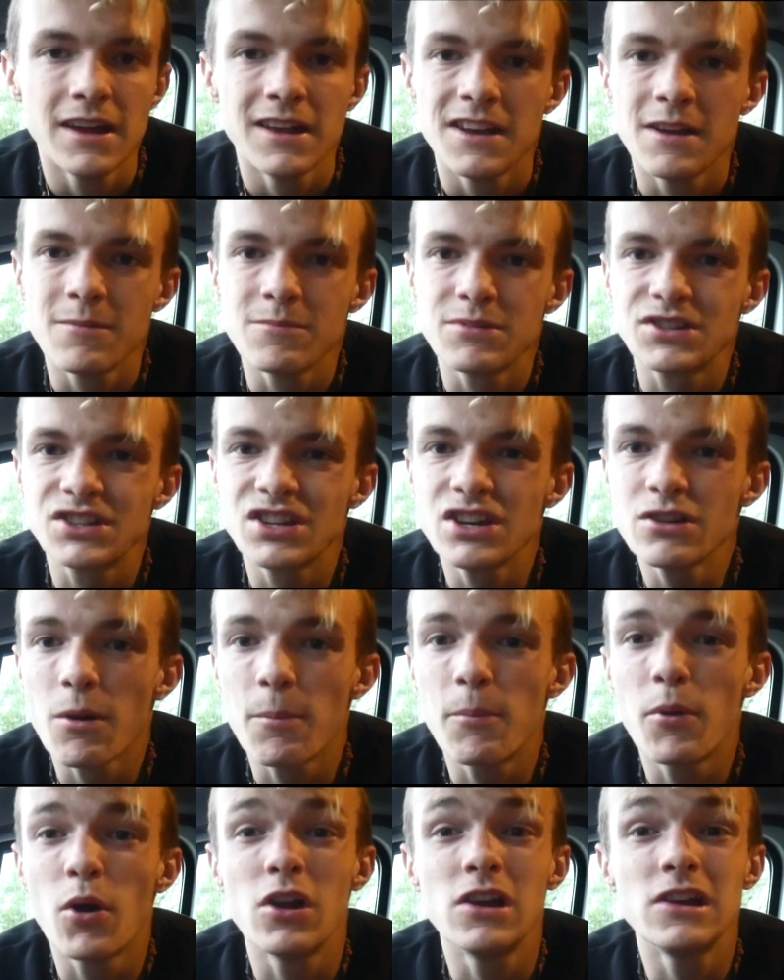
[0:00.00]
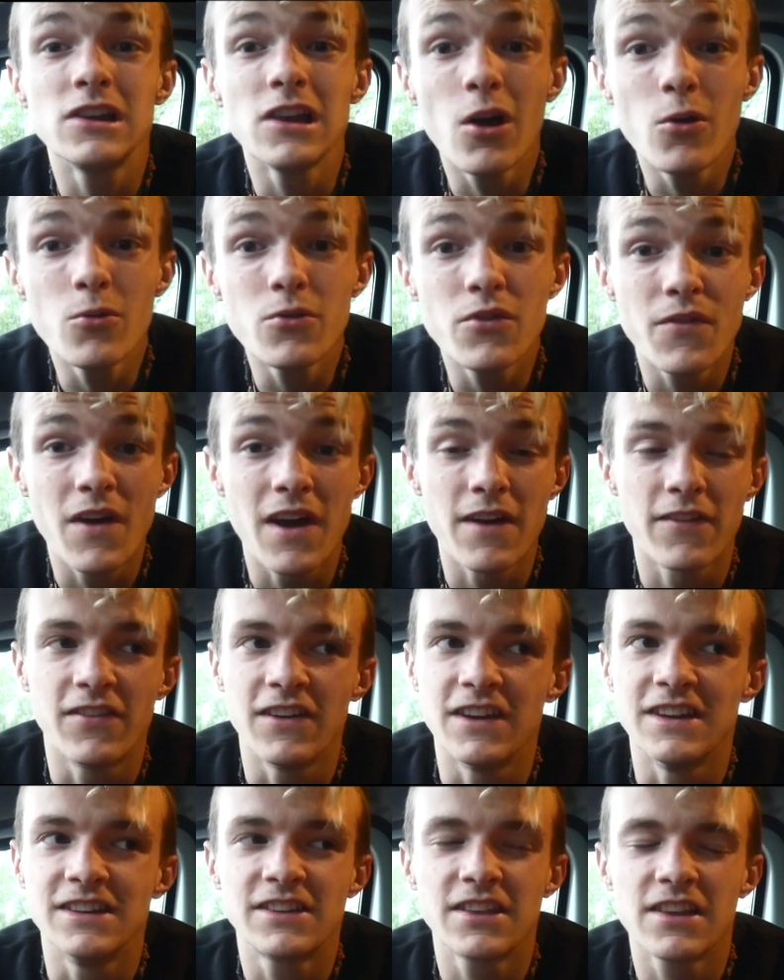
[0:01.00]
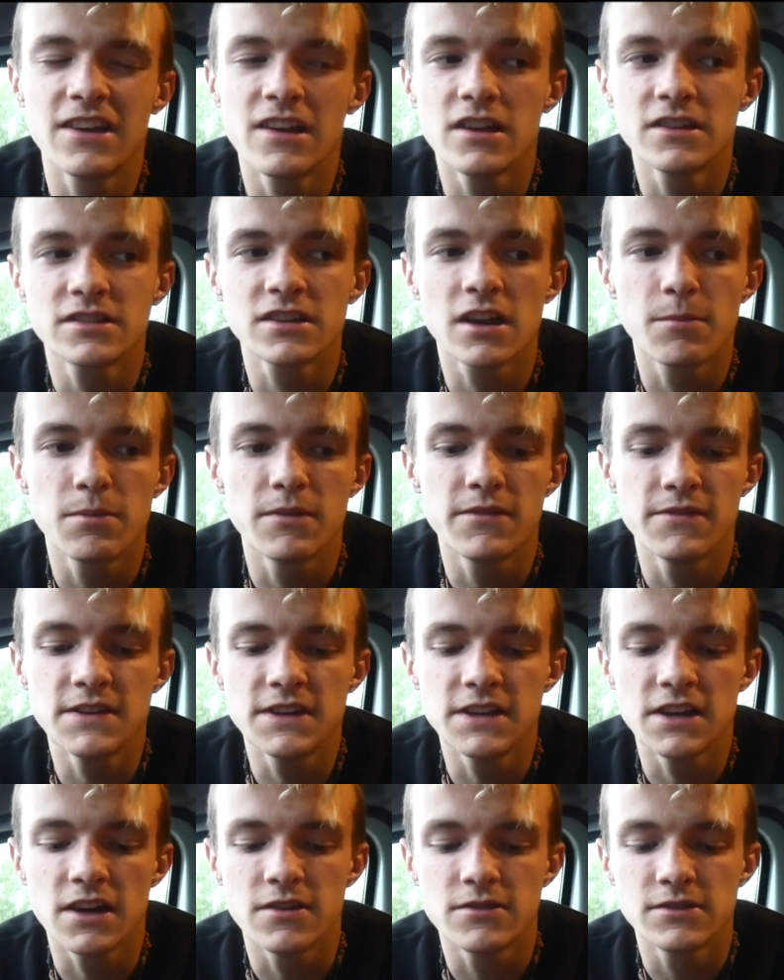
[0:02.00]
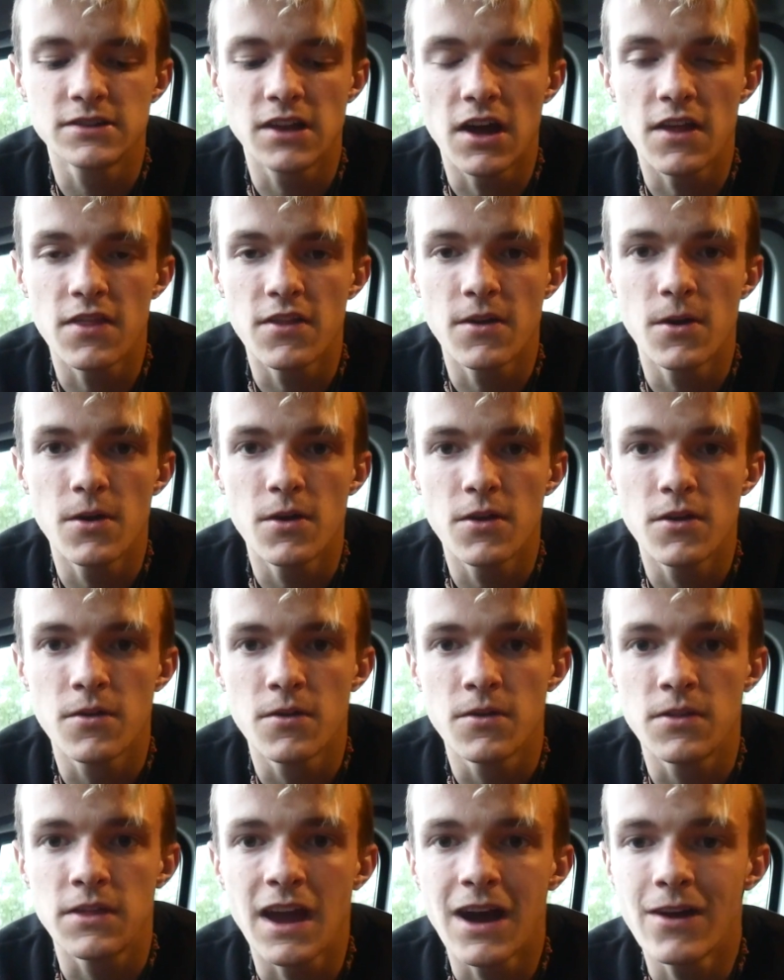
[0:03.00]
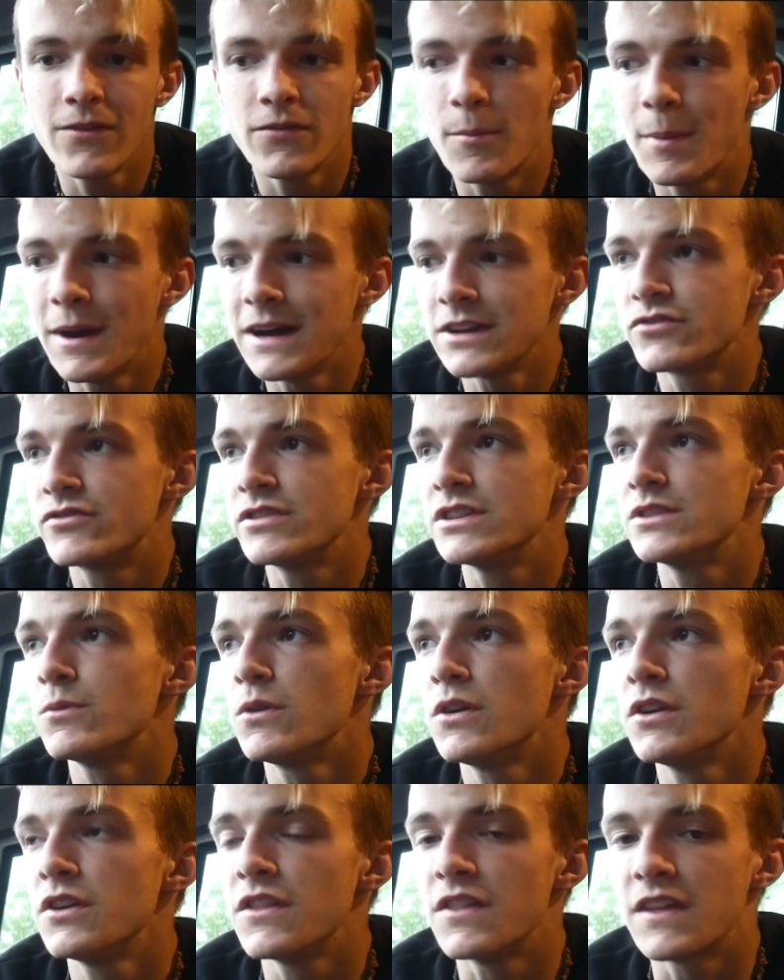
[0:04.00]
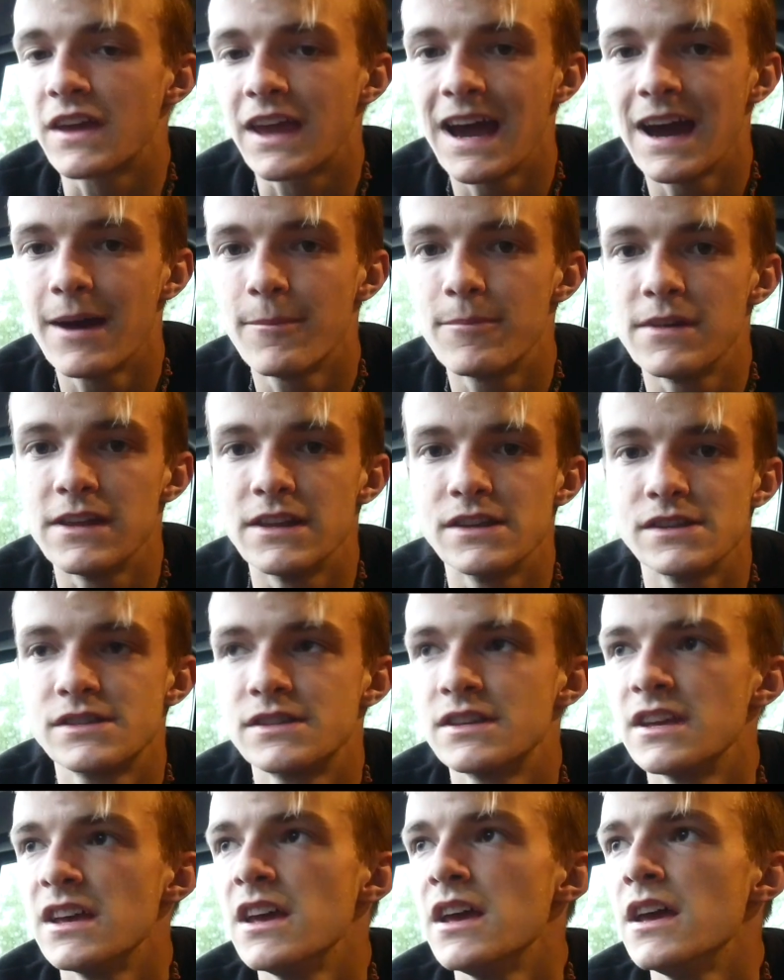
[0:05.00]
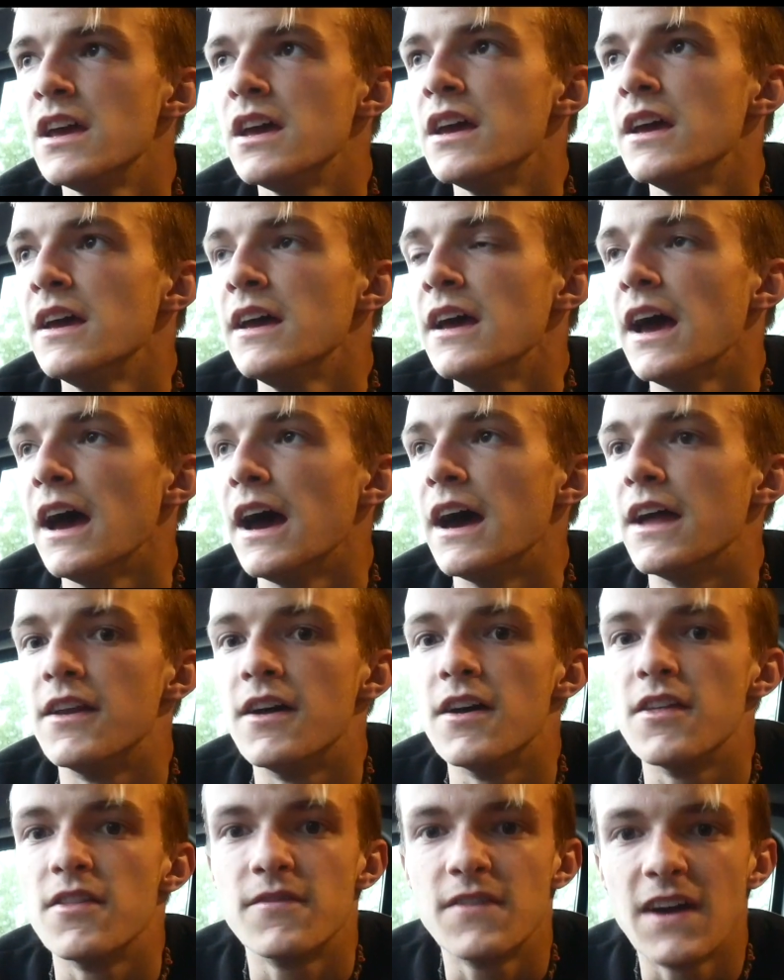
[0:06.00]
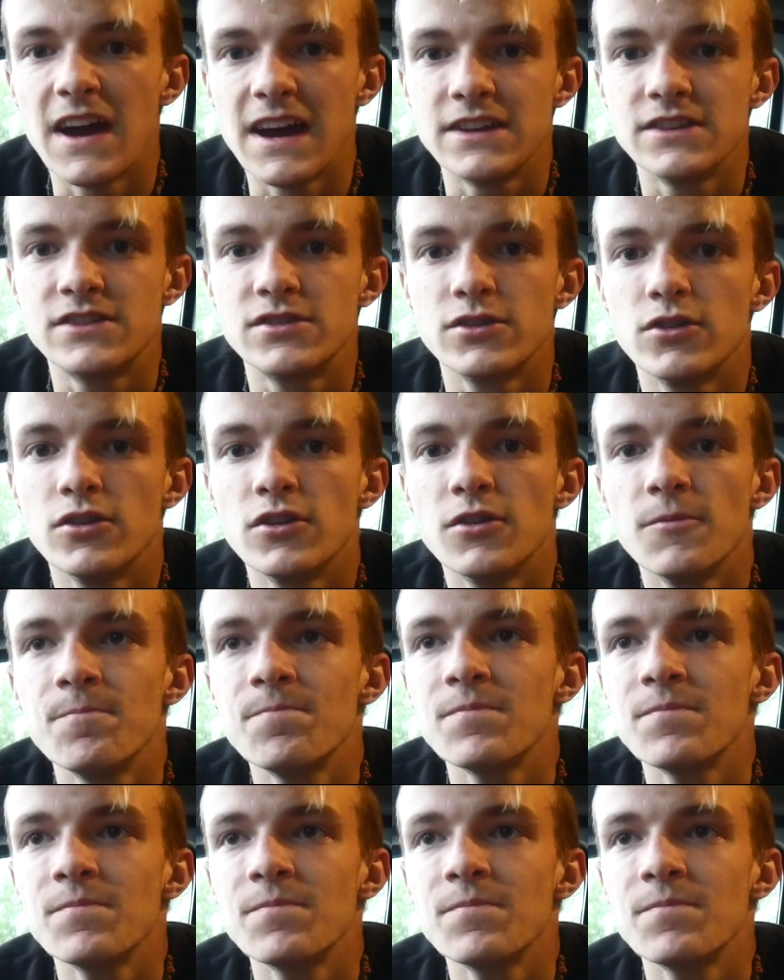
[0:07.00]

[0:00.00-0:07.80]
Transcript: Number two, I put a load of effort into the last couple of videos, like the Alpha Batteries one and the cabinets and the van tour.